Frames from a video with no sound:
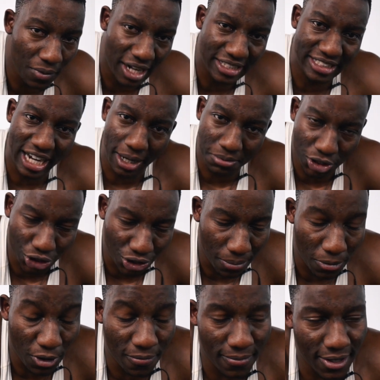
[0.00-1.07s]
adapt to the
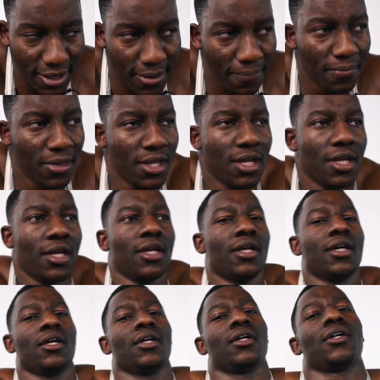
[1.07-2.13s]
movement.
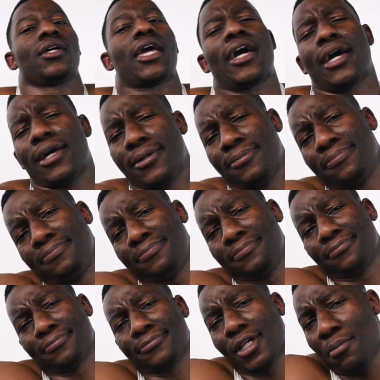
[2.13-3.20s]
Yeah,
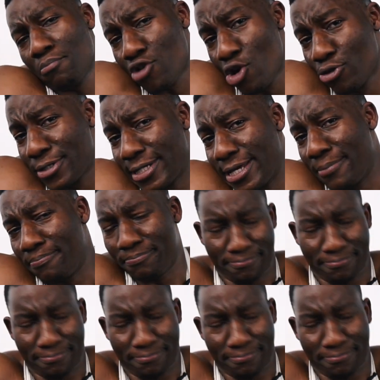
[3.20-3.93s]
pro tip.